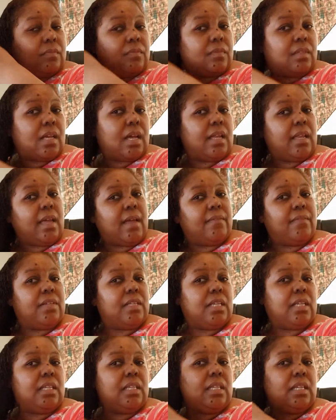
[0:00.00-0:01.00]
Not having
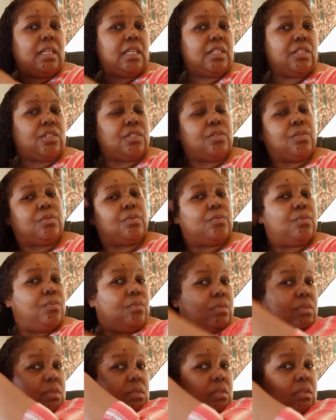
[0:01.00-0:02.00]
any
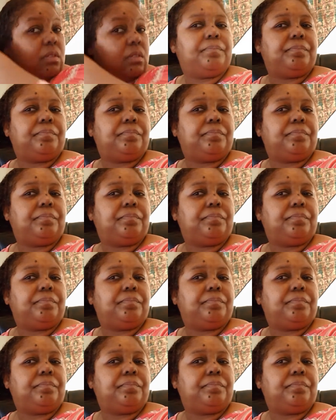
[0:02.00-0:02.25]
issues.